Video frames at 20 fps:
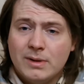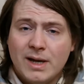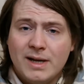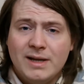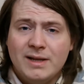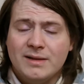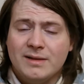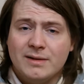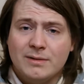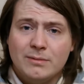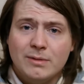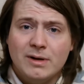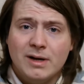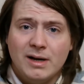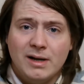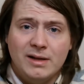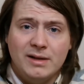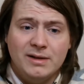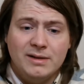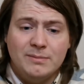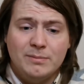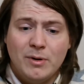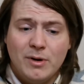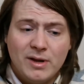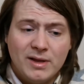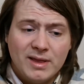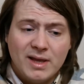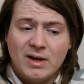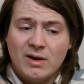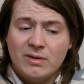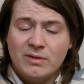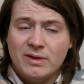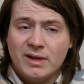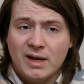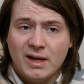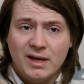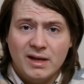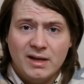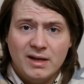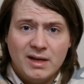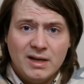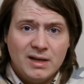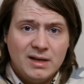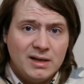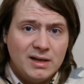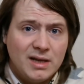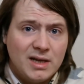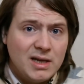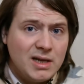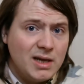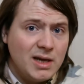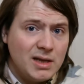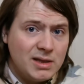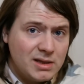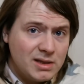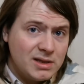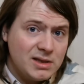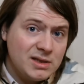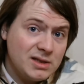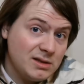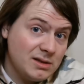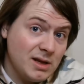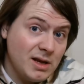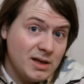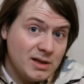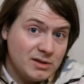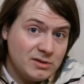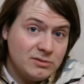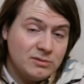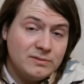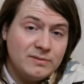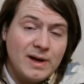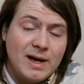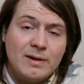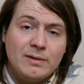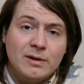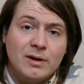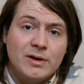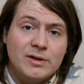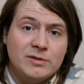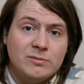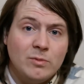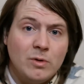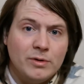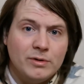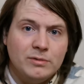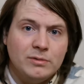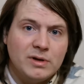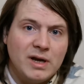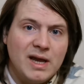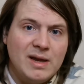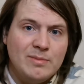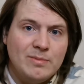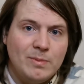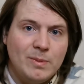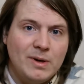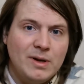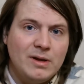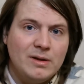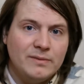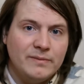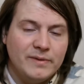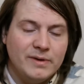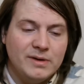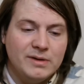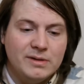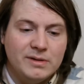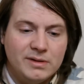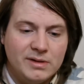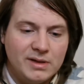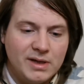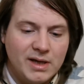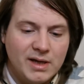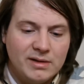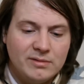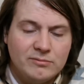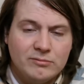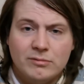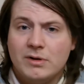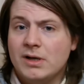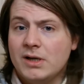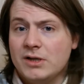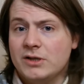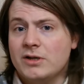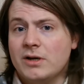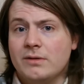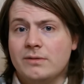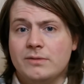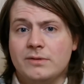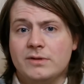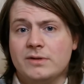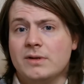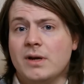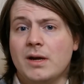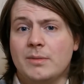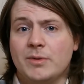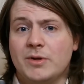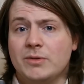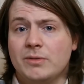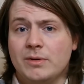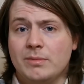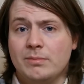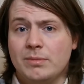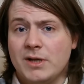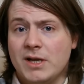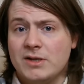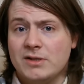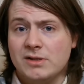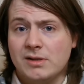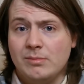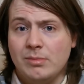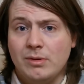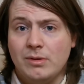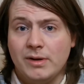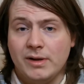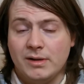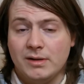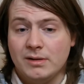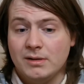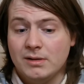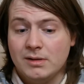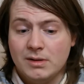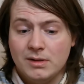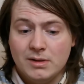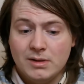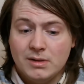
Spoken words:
anything really, and putting that on there, it sort of outlines what you're capable of, and it really shows up to a potential employer,